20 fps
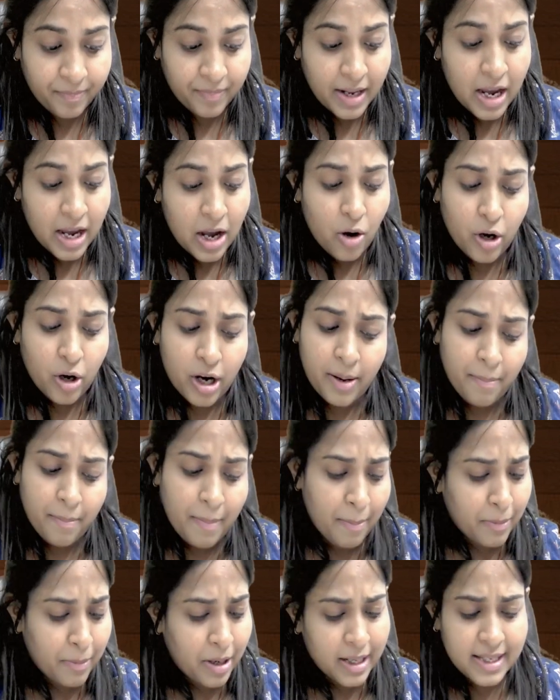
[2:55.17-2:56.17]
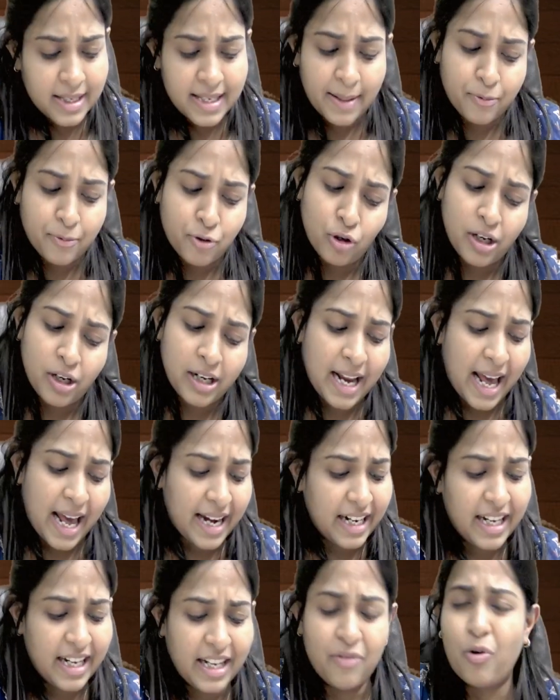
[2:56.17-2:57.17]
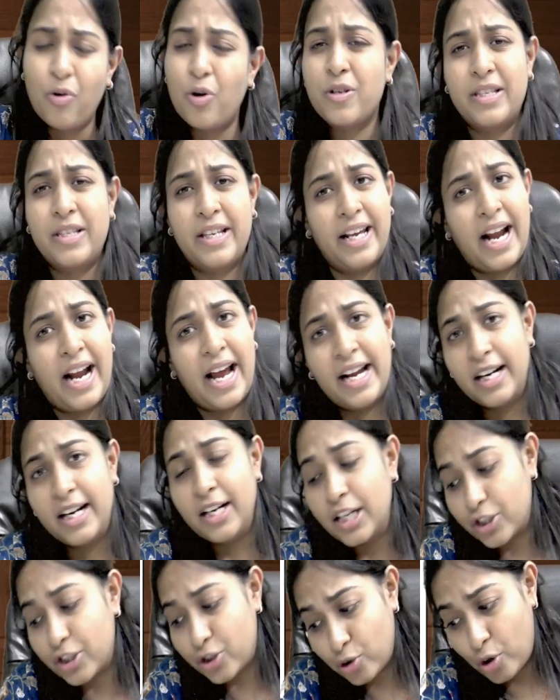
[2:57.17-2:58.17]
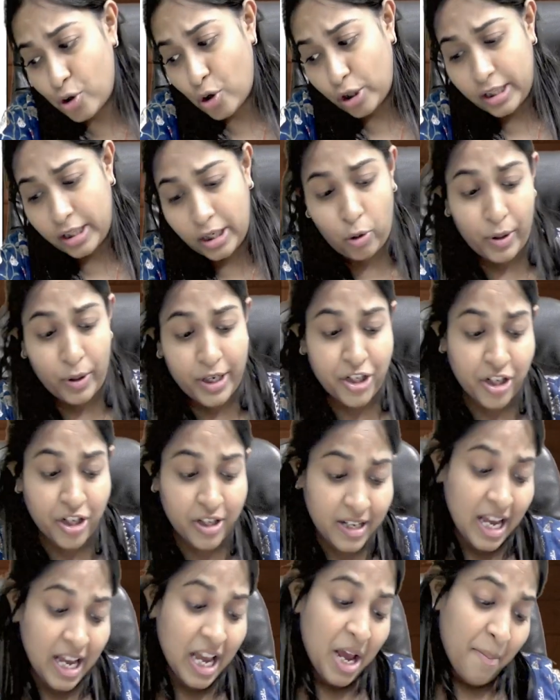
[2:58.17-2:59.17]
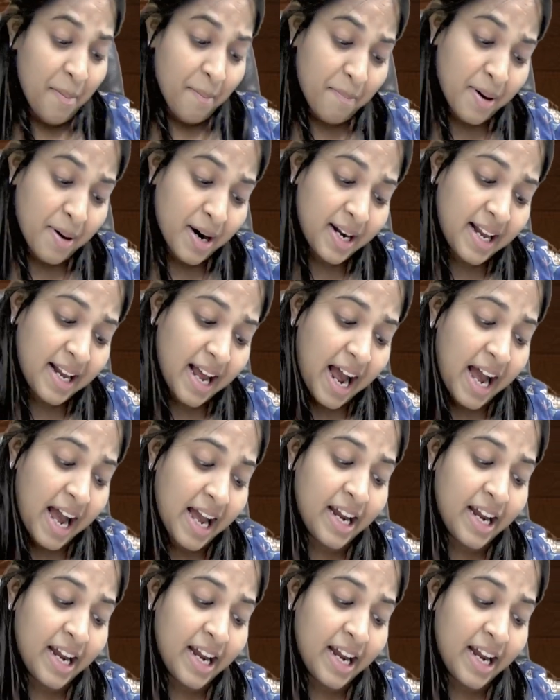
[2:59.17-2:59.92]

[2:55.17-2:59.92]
Okay, ma'am, conceptual clarity was there. I understood all the questions, but I